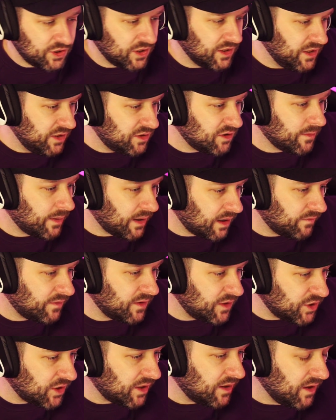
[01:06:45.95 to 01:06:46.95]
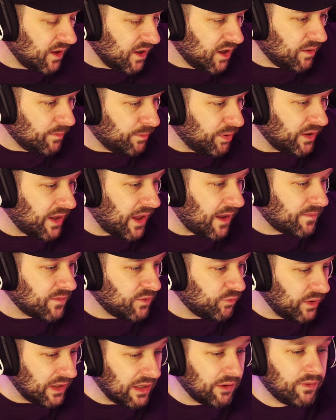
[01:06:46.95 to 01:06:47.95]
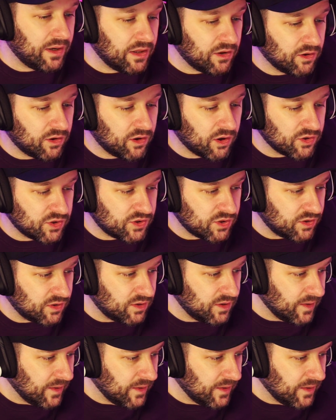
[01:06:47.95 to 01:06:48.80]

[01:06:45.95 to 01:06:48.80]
Need to go back and finish it. But yeah, really, really good console.